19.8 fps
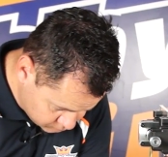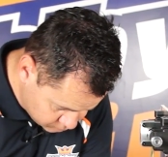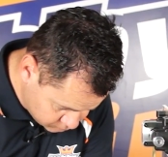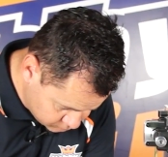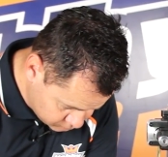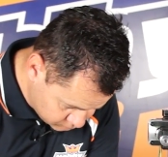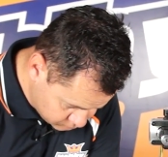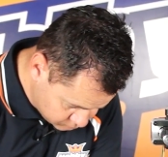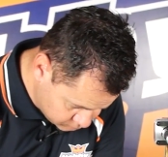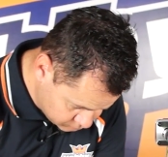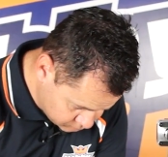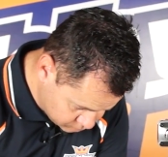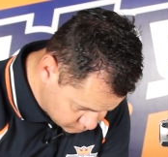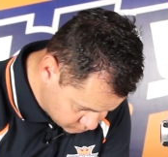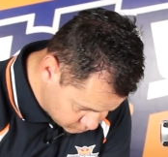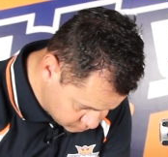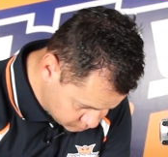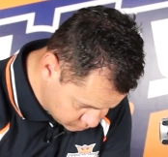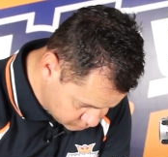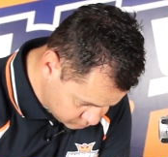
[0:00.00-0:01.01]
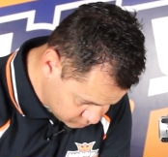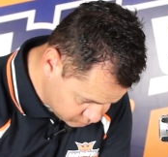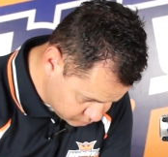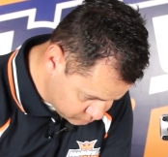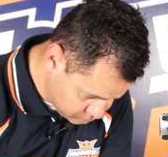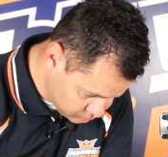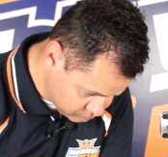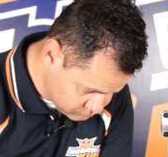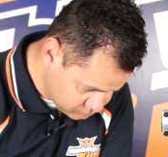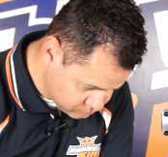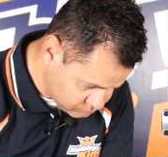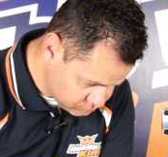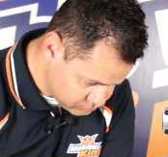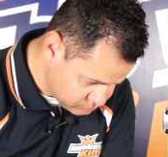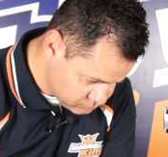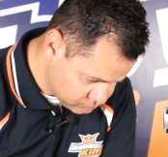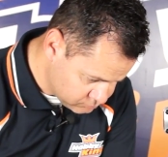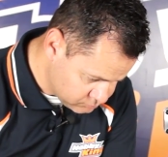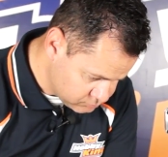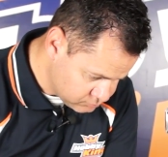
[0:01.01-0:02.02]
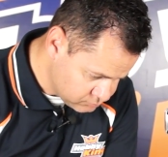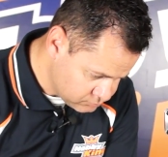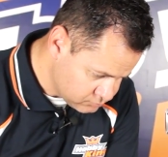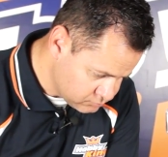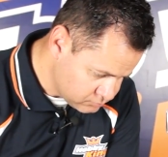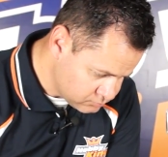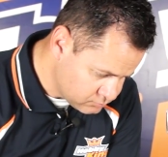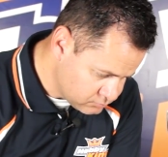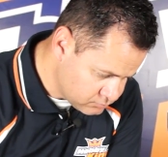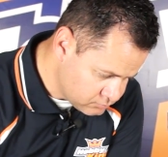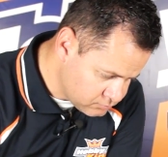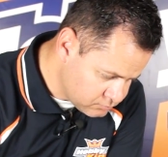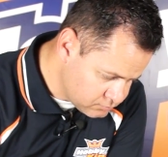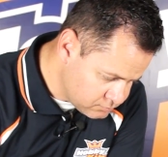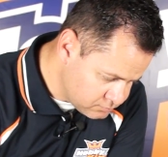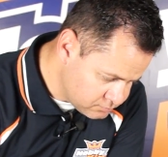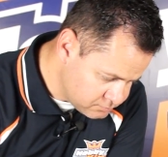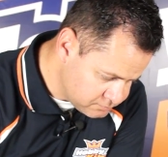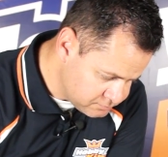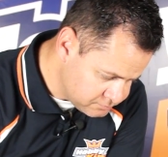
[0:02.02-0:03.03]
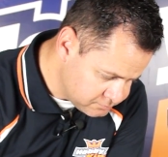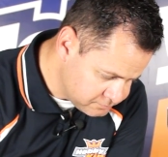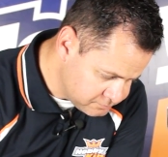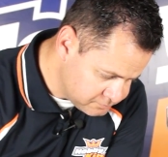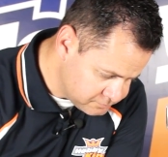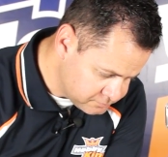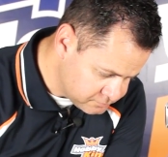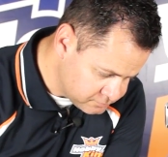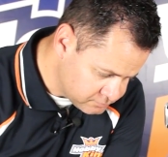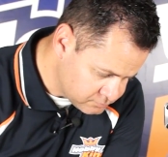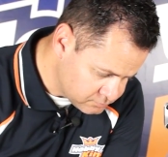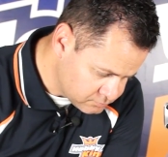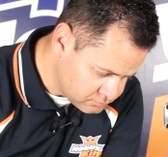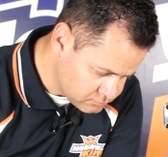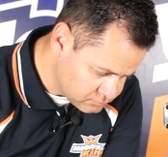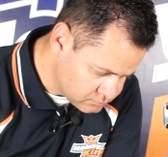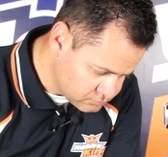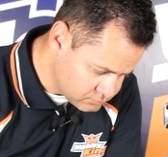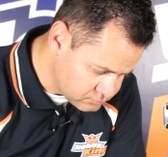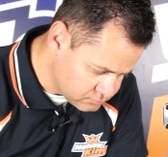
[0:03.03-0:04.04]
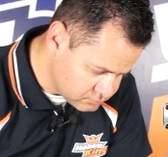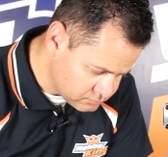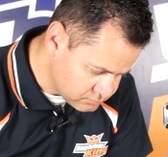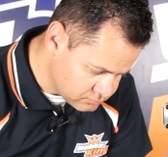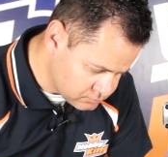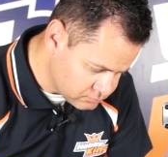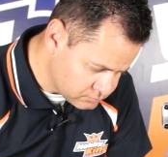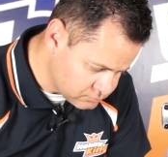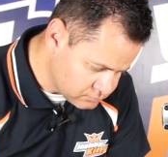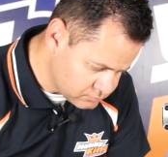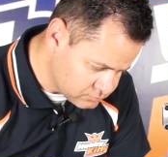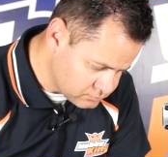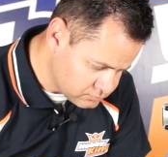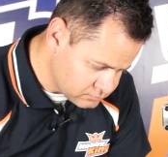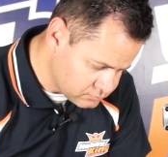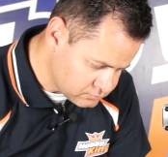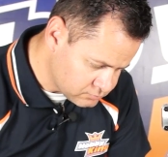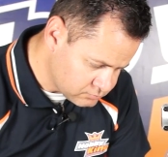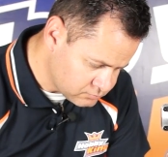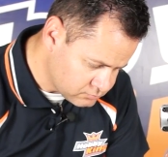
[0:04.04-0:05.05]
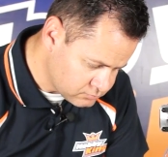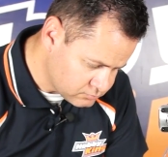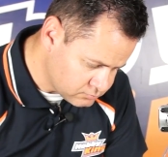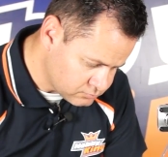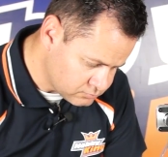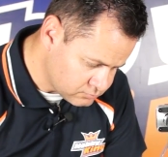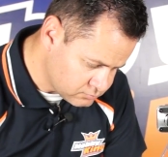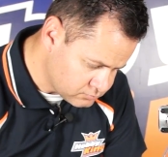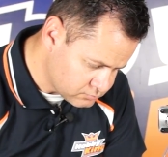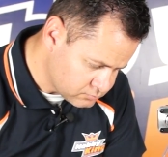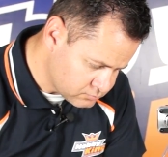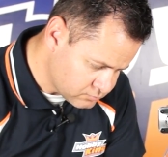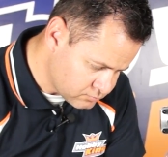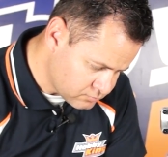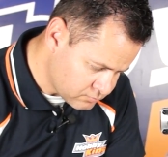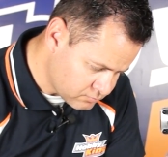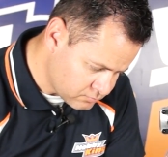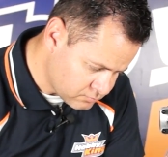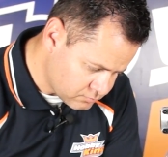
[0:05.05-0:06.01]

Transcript: (silence)